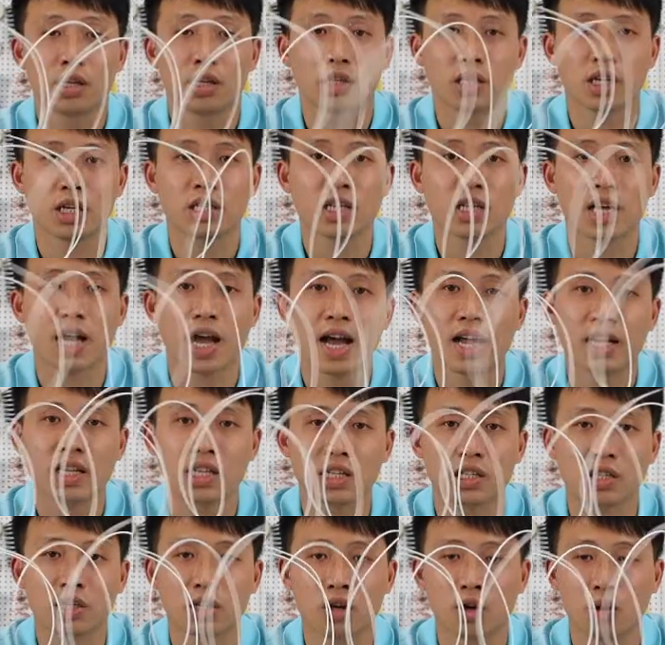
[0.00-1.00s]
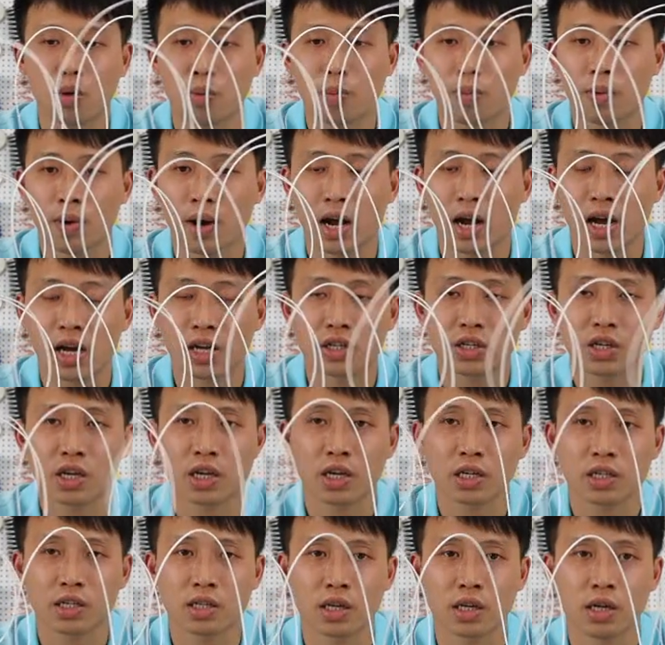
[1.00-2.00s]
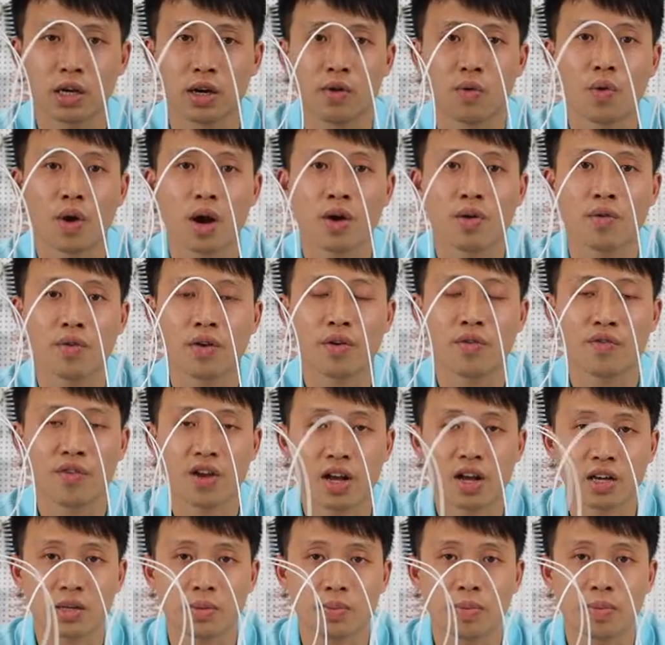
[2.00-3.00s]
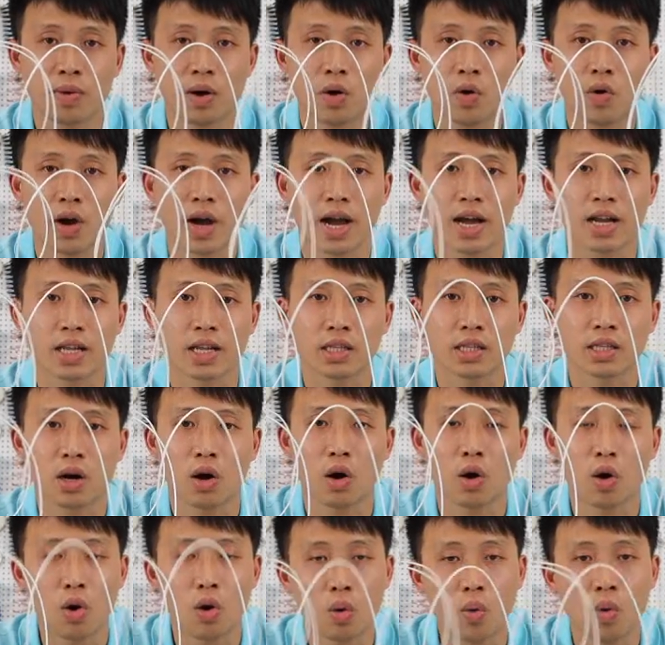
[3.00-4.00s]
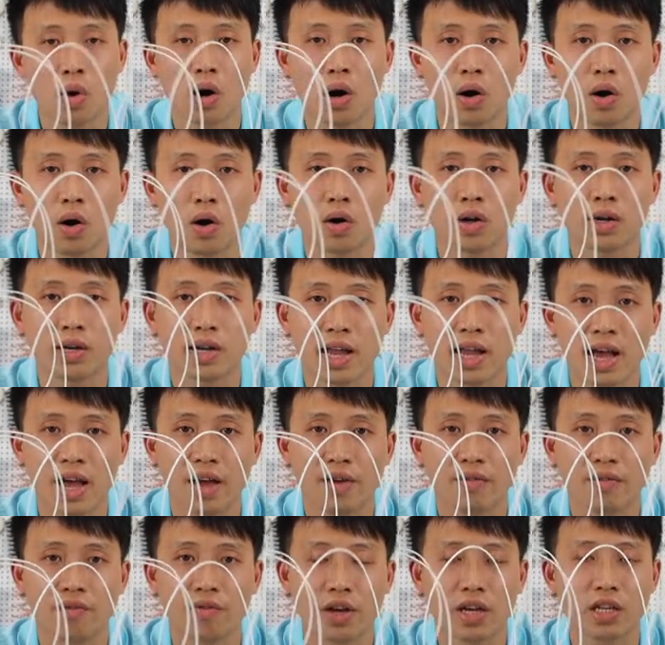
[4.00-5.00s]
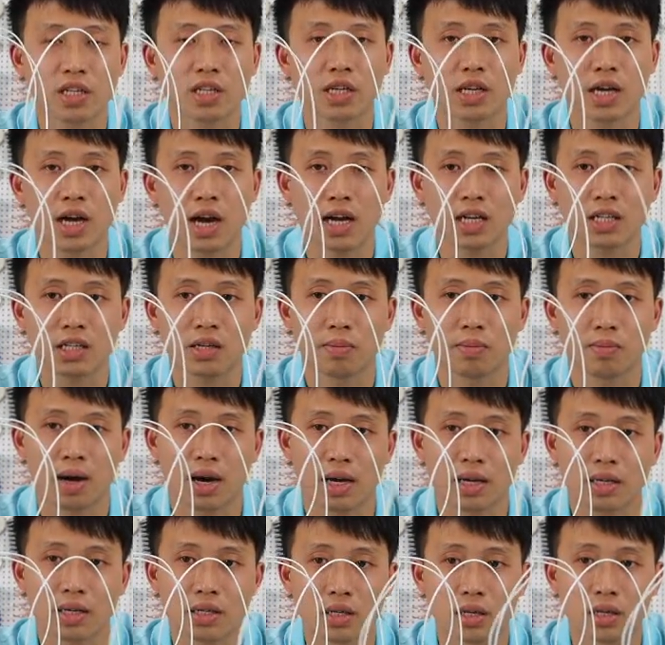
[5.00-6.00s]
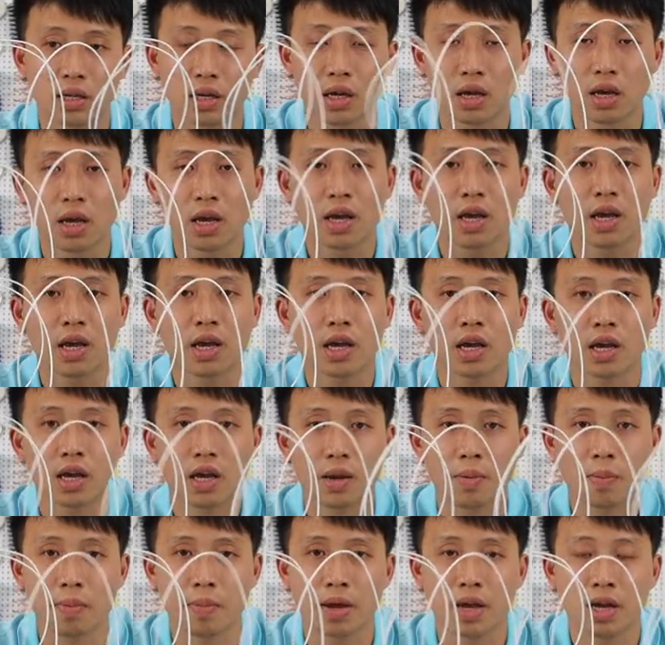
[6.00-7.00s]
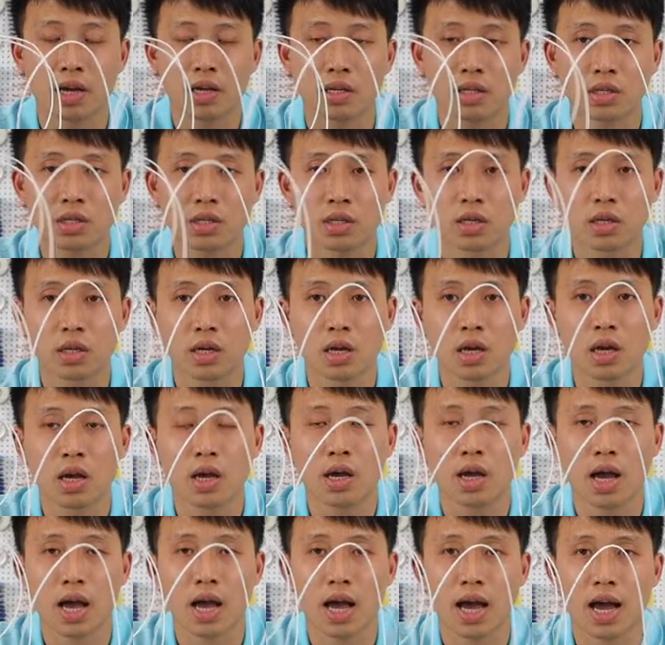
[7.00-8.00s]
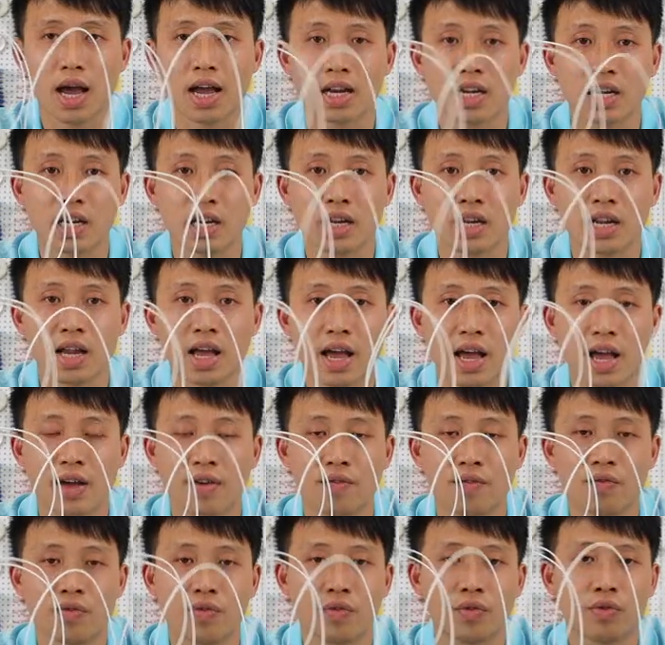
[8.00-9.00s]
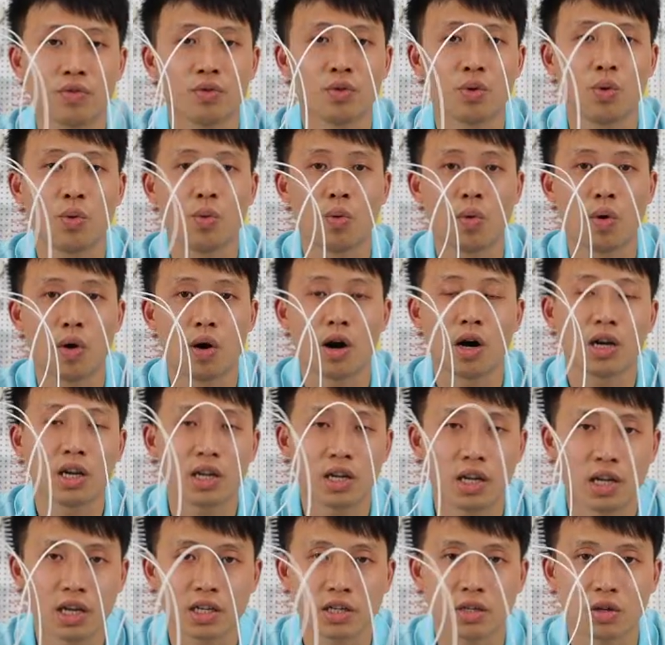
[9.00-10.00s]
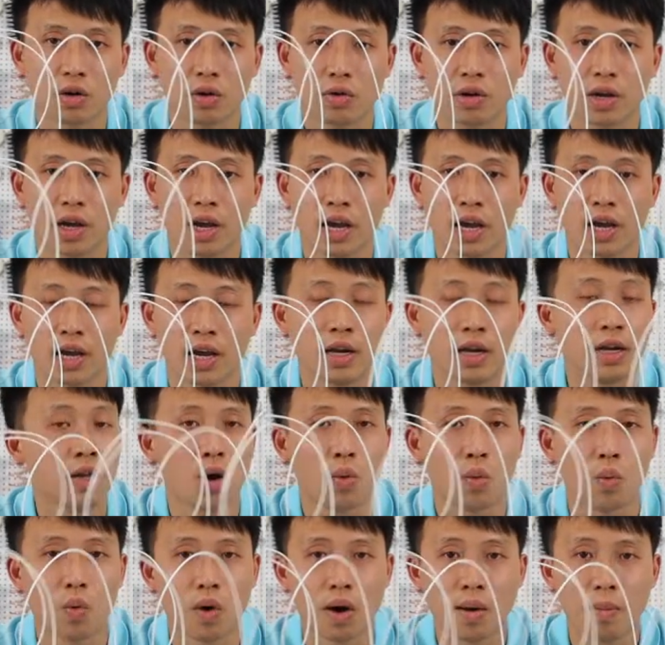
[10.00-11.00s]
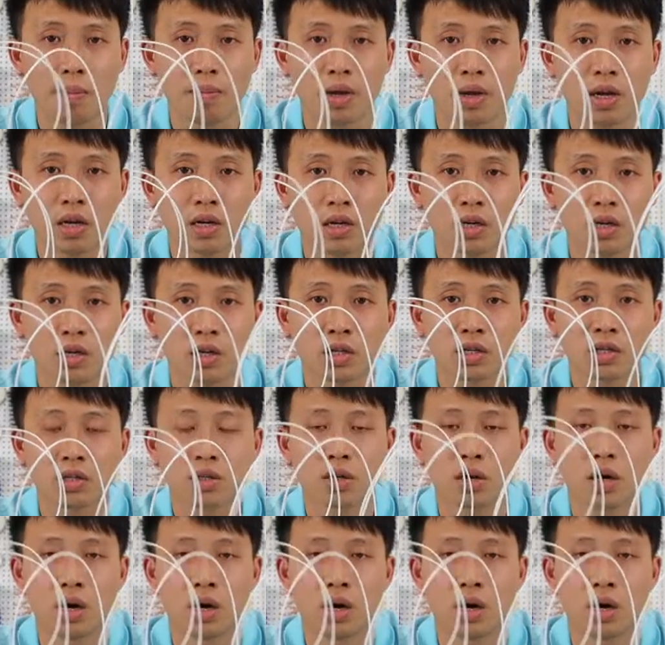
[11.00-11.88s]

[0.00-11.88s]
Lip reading: this underscore brush is very flexible, and the overall length is customized. It means any length you want is okay. 1 meters,